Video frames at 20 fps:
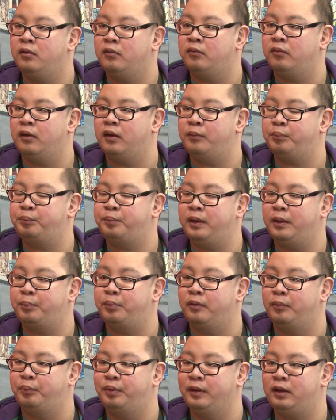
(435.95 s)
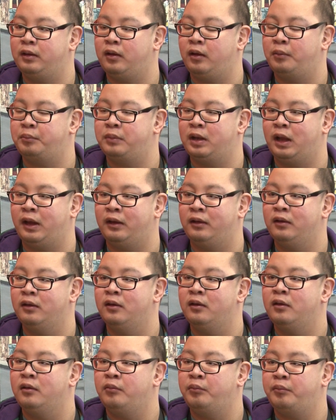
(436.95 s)
when people become like
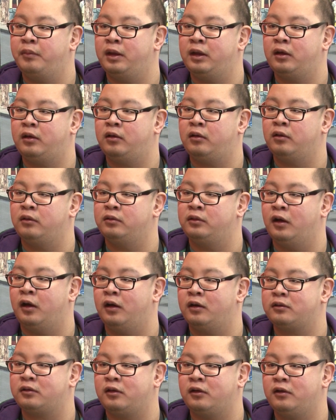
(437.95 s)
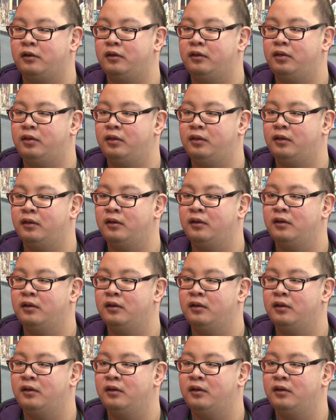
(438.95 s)
medical doctors,